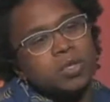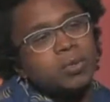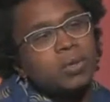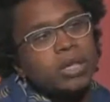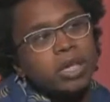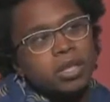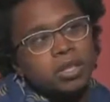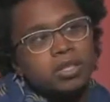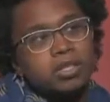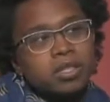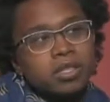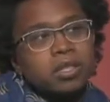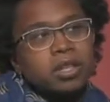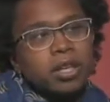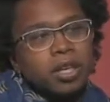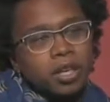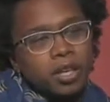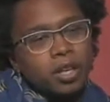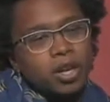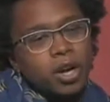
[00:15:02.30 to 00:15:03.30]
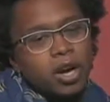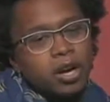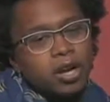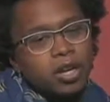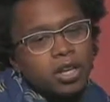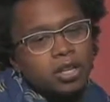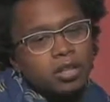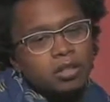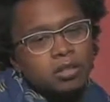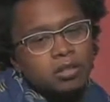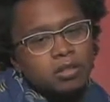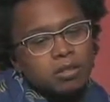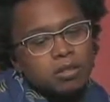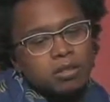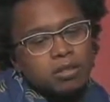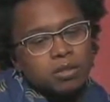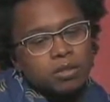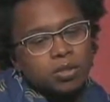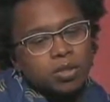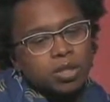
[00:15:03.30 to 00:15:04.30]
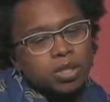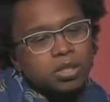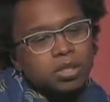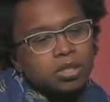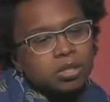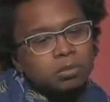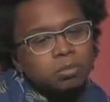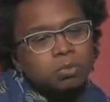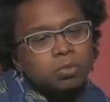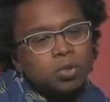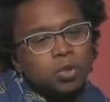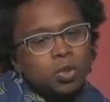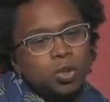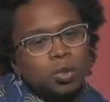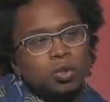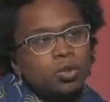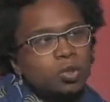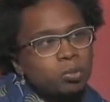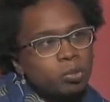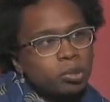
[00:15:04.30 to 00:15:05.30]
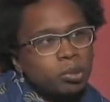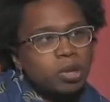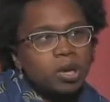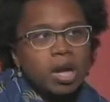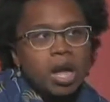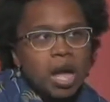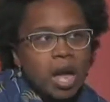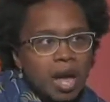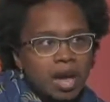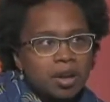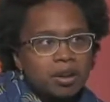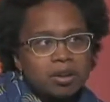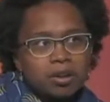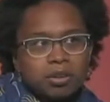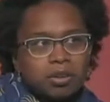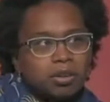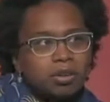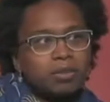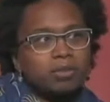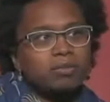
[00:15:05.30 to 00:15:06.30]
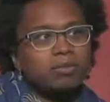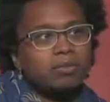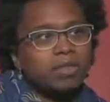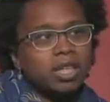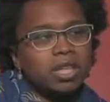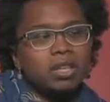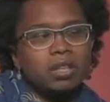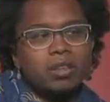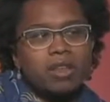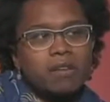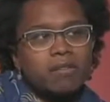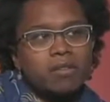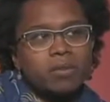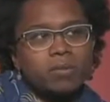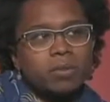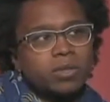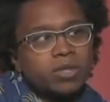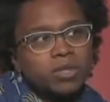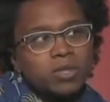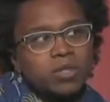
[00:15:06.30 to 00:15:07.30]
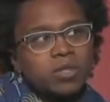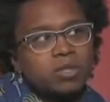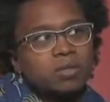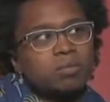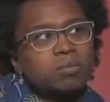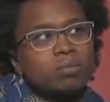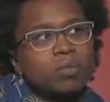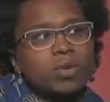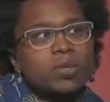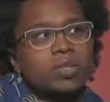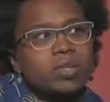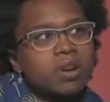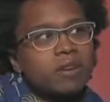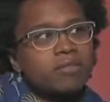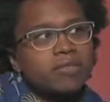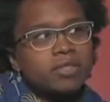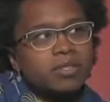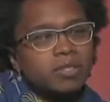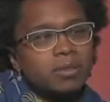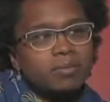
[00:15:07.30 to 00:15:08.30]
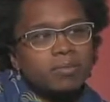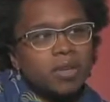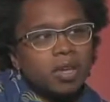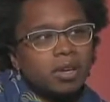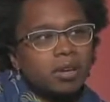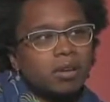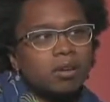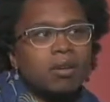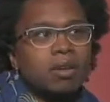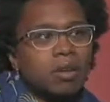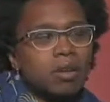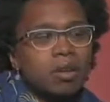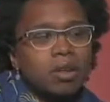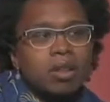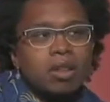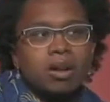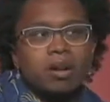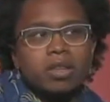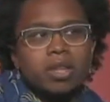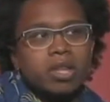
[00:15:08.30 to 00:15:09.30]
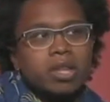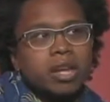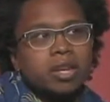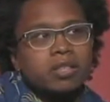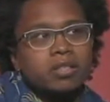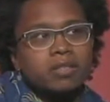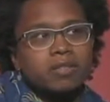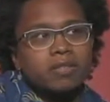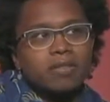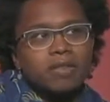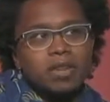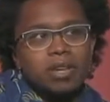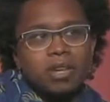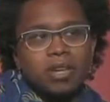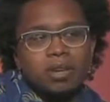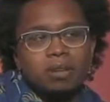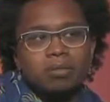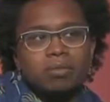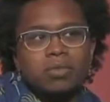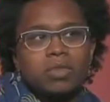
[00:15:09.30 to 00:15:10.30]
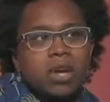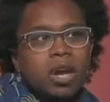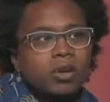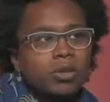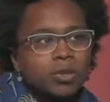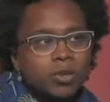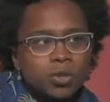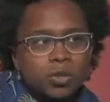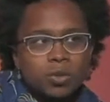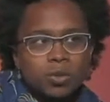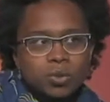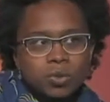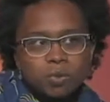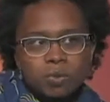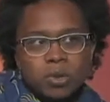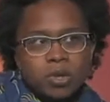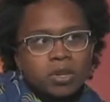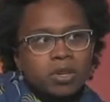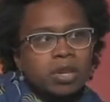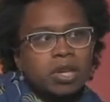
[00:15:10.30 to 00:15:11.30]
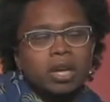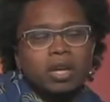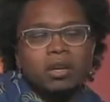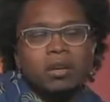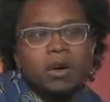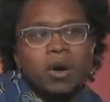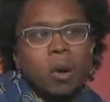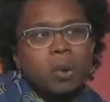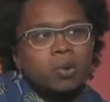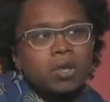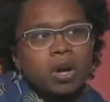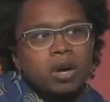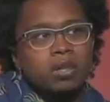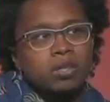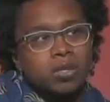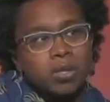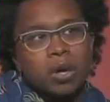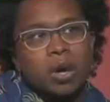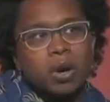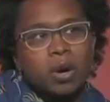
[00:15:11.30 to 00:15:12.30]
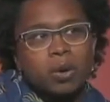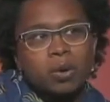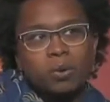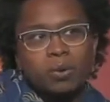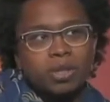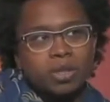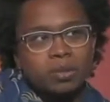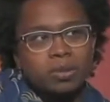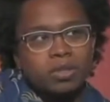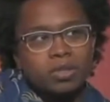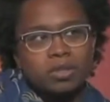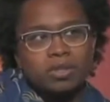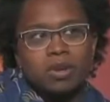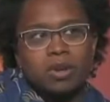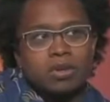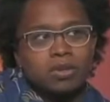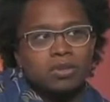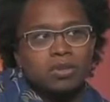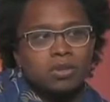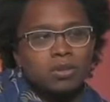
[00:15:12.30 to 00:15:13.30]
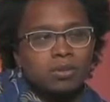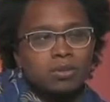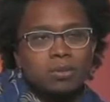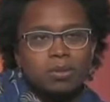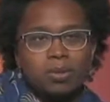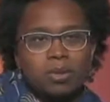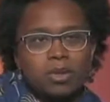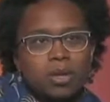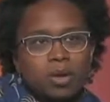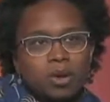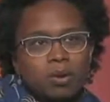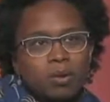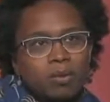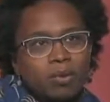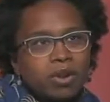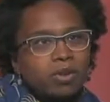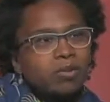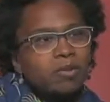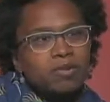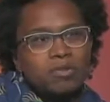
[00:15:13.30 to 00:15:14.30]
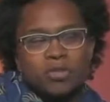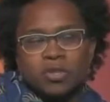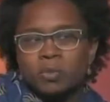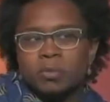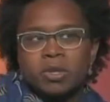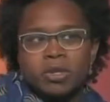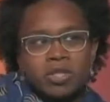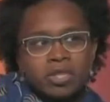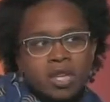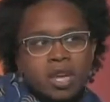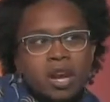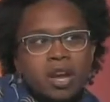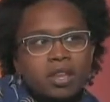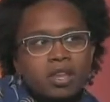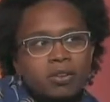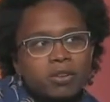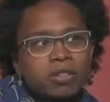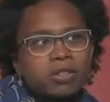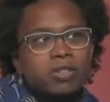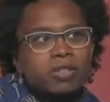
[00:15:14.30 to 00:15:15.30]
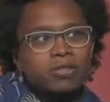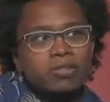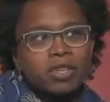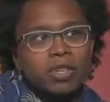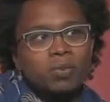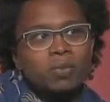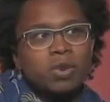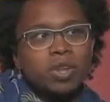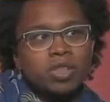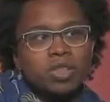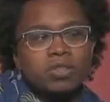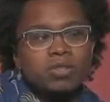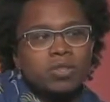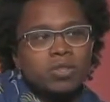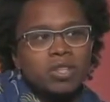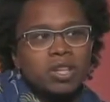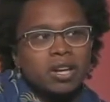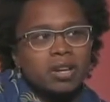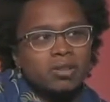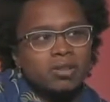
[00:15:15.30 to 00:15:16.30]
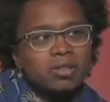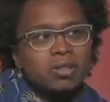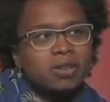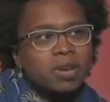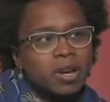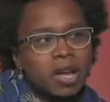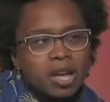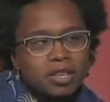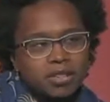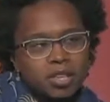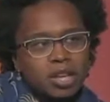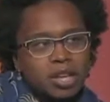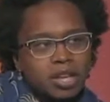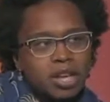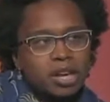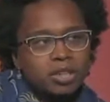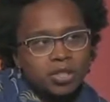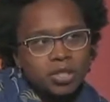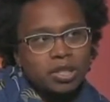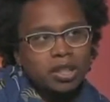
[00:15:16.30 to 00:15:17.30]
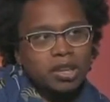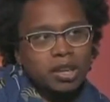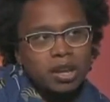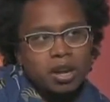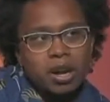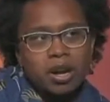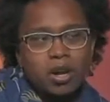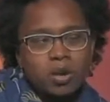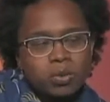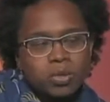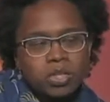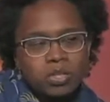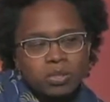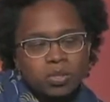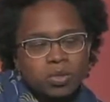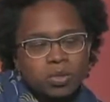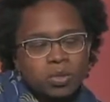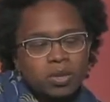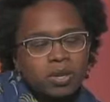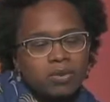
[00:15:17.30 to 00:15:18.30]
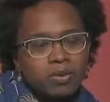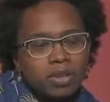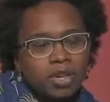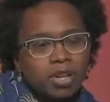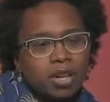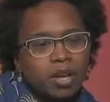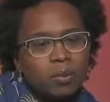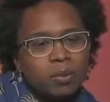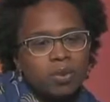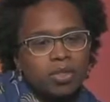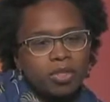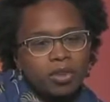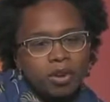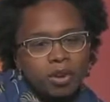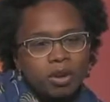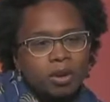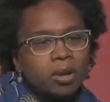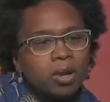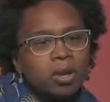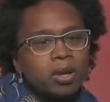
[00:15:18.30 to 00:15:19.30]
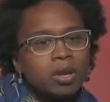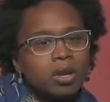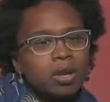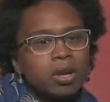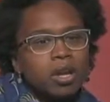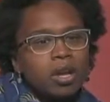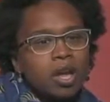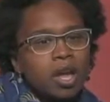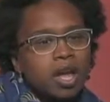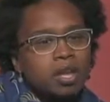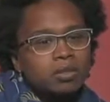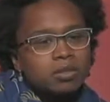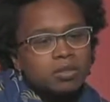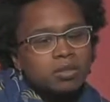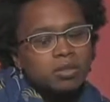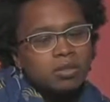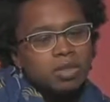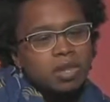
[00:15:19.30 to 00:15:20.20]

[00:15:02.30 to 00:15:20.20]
Eden's in kindergarten, so she'll choose a book at her reading level, which is most often something along the lines of a Dr. Seuss book, like Go Dogs Go, which was also one of the first books that I learned to read with as a child, so it has a connection there. I always enjoy reading it with her. And